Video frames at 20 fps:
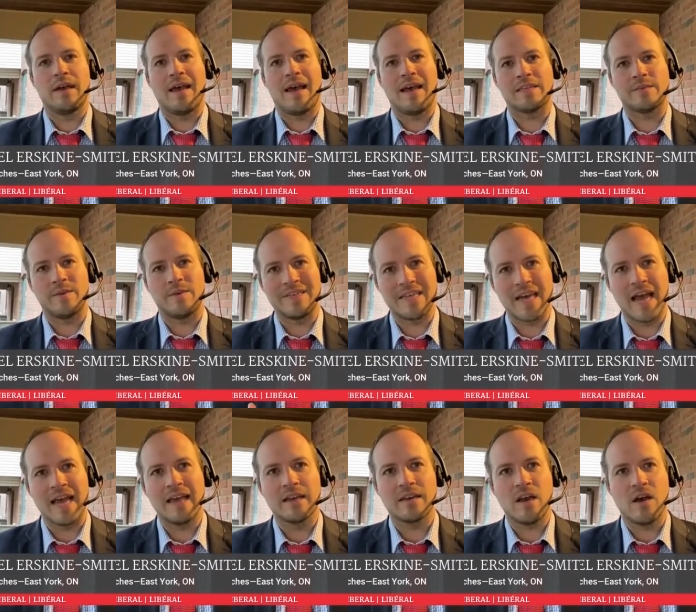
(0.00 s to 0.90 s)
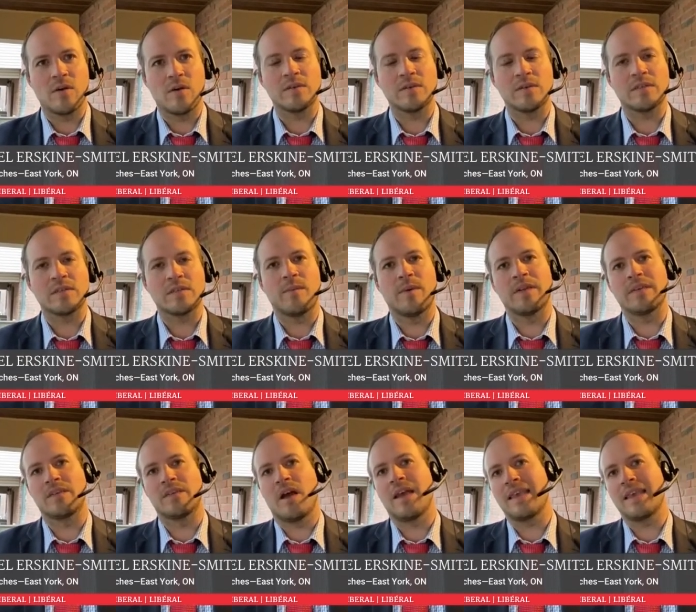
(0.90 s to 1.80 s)
has been diagnosed but
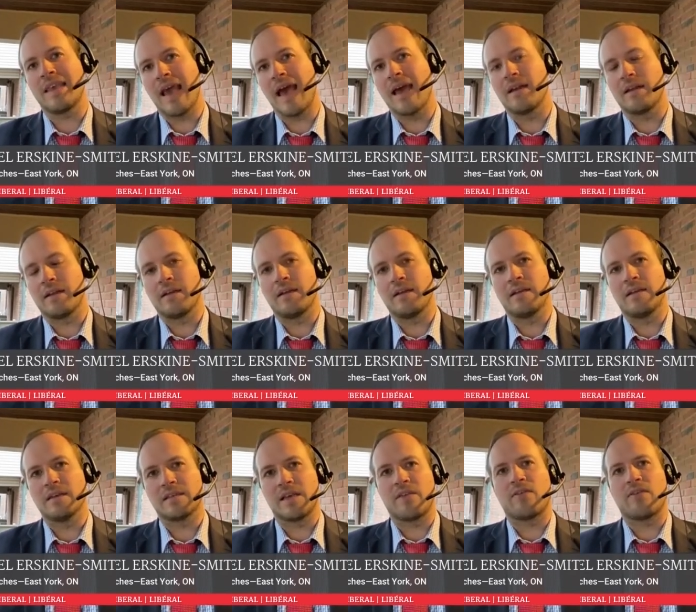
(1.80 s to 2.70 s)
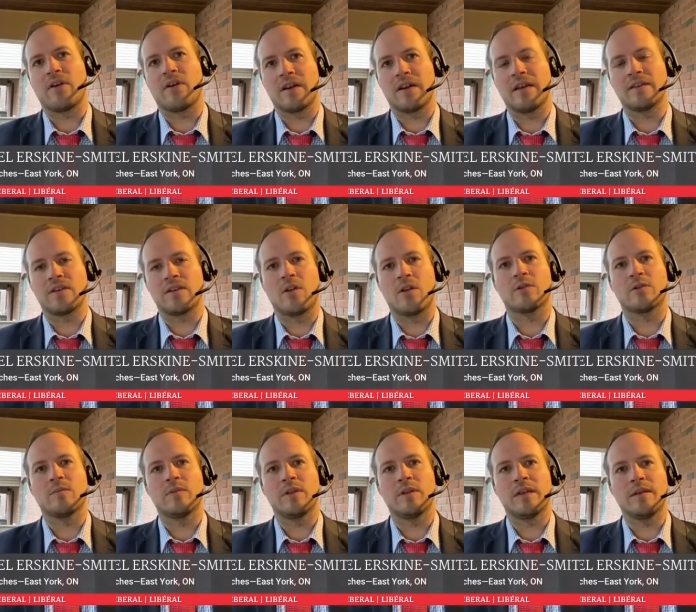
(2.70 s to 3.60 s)
is not yet suffering
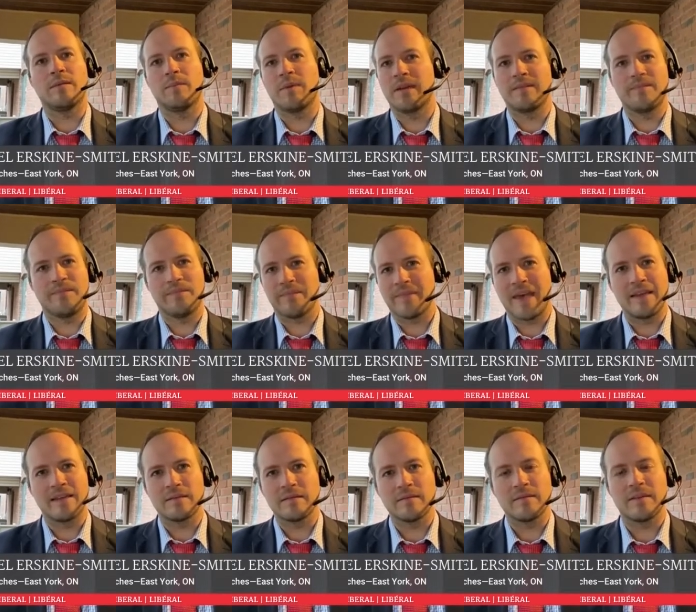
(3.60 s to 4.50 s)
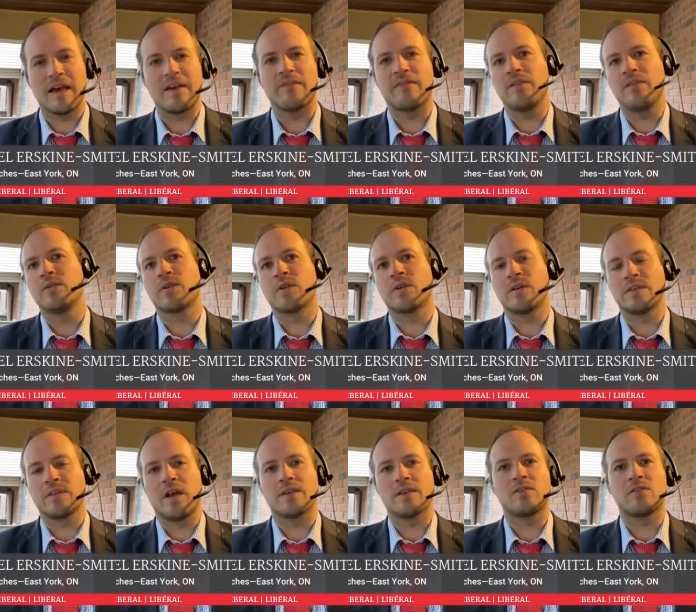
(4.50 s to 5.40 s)
intolerably, but that that future
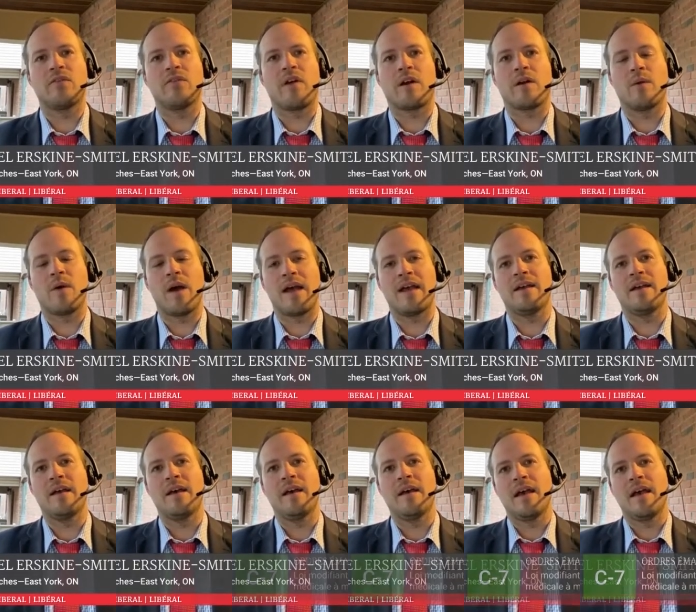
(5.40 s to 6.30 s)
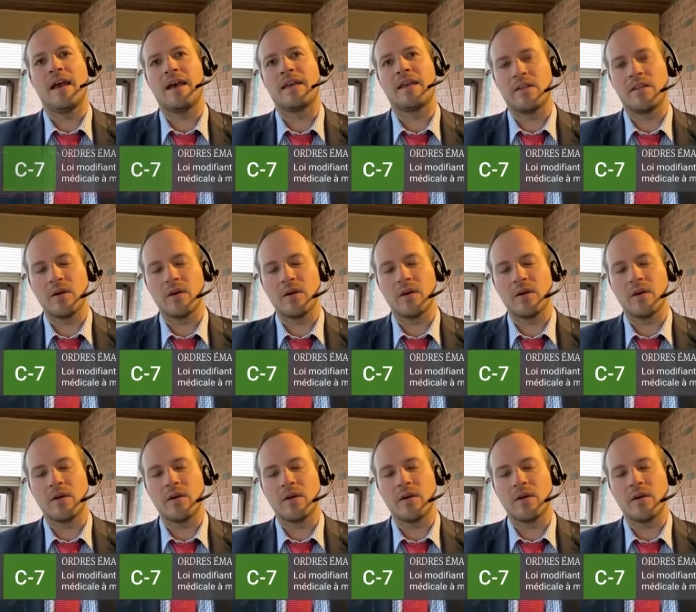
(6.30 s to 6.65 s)
is not so far away. And